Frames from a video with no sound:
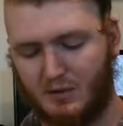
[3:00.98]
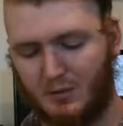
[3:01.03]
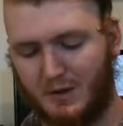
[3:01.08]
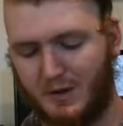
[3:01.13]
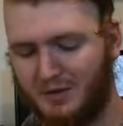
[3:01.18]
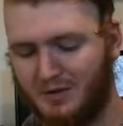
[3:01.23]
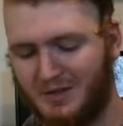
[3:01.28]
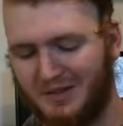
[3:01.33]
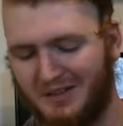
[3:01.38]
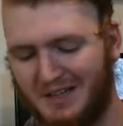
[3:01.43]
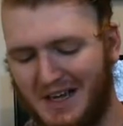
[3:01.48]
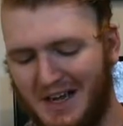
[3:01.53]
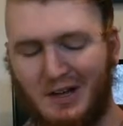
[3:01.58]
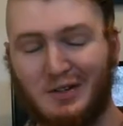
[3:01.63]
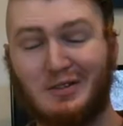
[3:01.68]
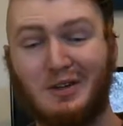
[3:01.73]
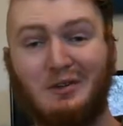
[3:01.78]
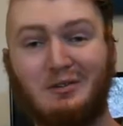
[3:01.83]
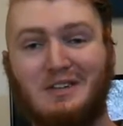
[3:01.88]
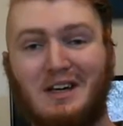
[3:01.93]
the water salty?
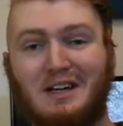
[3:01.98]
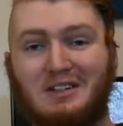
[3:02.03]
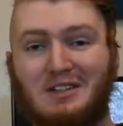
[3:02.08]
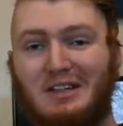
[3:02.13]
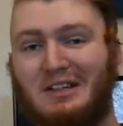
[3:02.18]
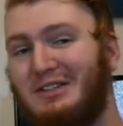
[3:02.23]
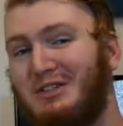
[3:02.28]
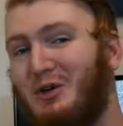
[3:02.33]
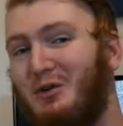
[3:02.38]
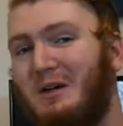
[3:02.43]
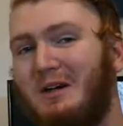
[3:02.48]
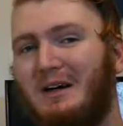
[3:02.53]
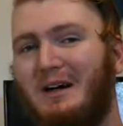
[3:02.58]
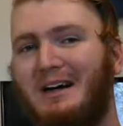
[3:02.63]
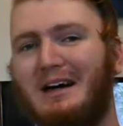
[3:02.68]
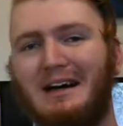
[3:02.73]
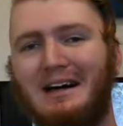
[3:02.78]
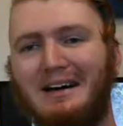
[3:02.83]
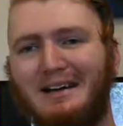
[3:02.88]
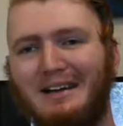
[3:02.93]
So that was actually a joke.
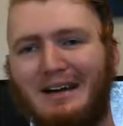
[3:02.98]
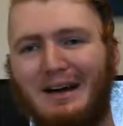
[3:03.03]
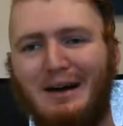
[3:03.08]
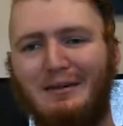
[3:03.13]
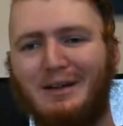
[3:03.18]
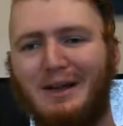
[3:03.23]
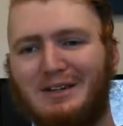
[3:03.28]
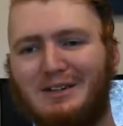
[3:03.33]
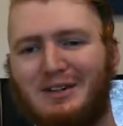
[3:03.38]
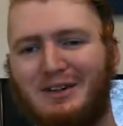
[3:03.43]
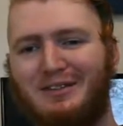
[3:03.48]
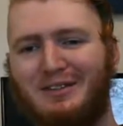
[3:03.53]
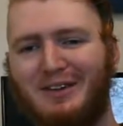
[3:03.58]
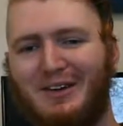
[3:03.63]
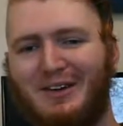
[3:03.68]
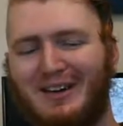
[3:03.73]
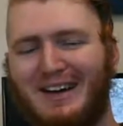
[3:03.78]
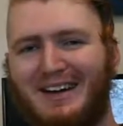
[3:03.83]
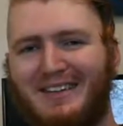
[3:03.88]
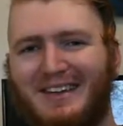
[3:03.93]
I'm not sure if
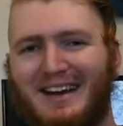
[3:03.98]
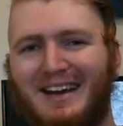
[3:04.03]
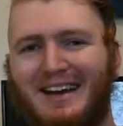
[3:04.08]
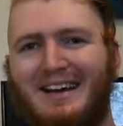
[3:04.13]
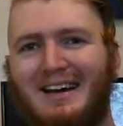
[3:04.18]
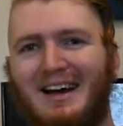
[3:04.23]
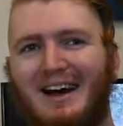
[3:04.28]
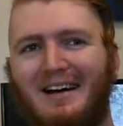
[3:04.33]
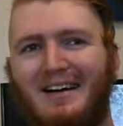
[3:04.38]
y'all got that.